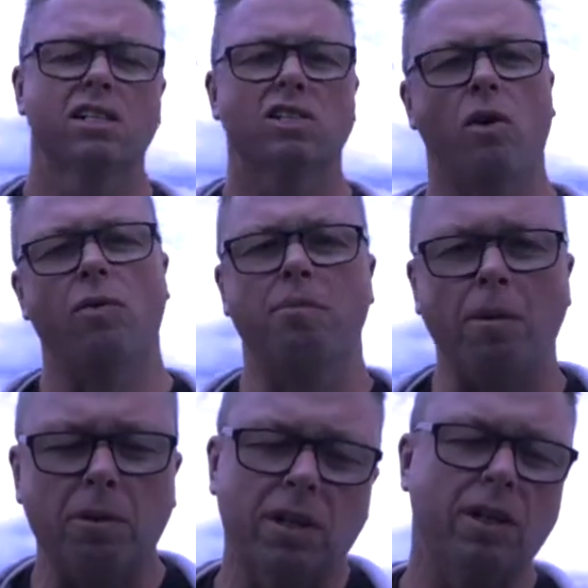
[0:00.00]
So
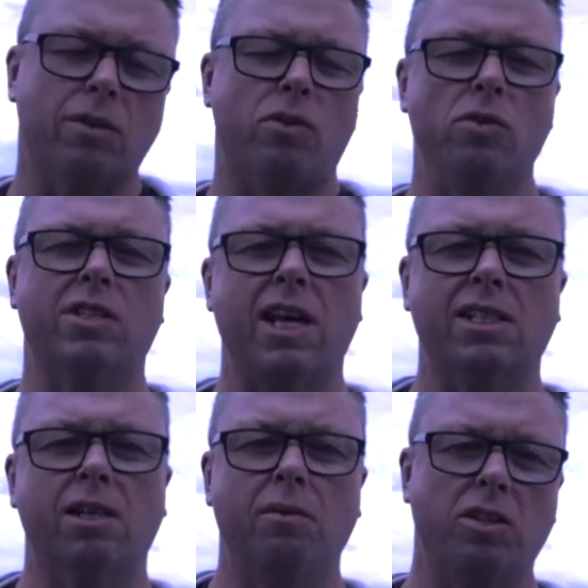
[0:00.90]
remember the
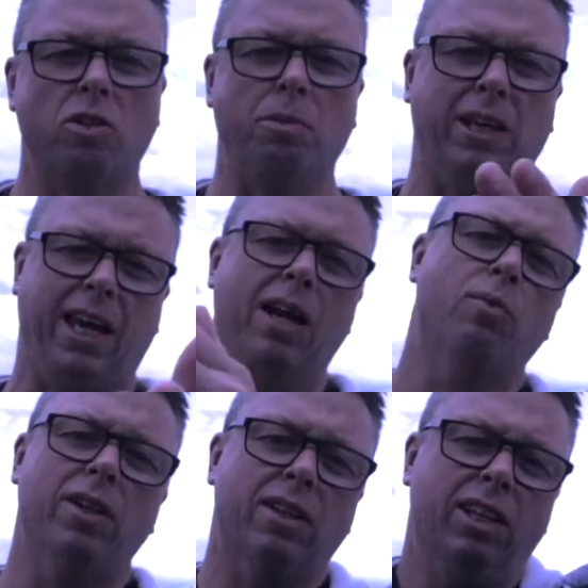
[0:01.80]
enthusiasm that you began
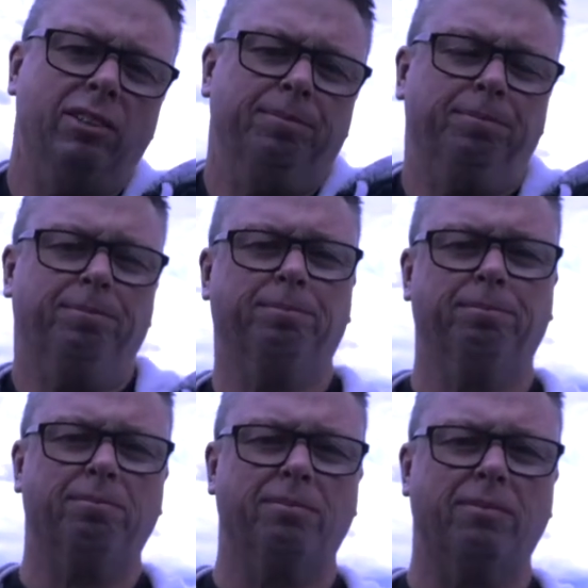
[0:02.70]
with?
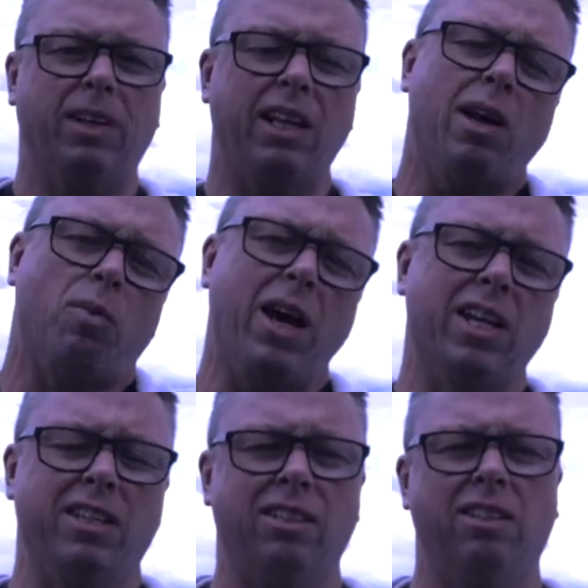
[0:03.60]
And that
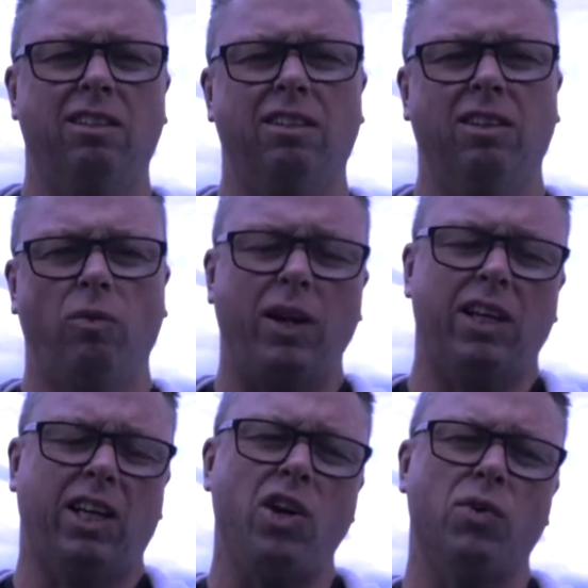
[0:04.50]
waned. Where did
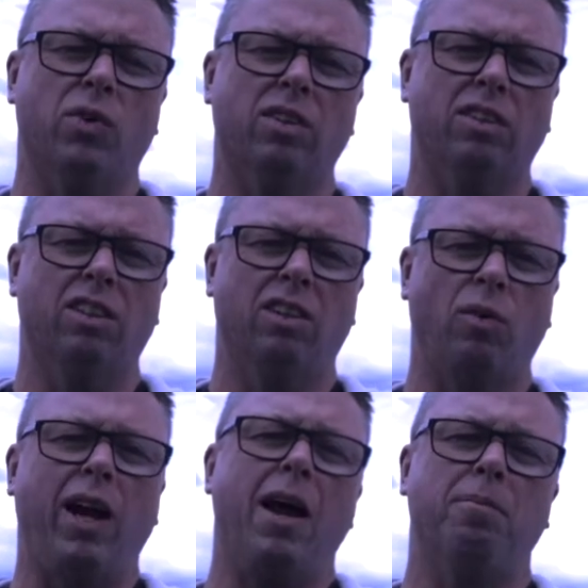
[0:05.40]
it go?
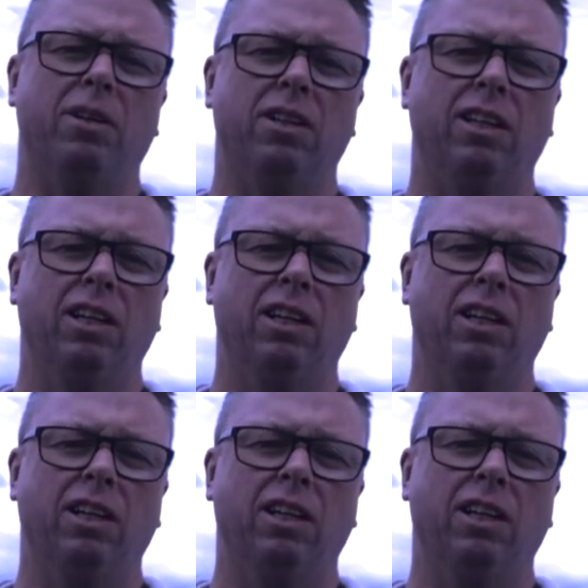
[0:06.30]
What happened?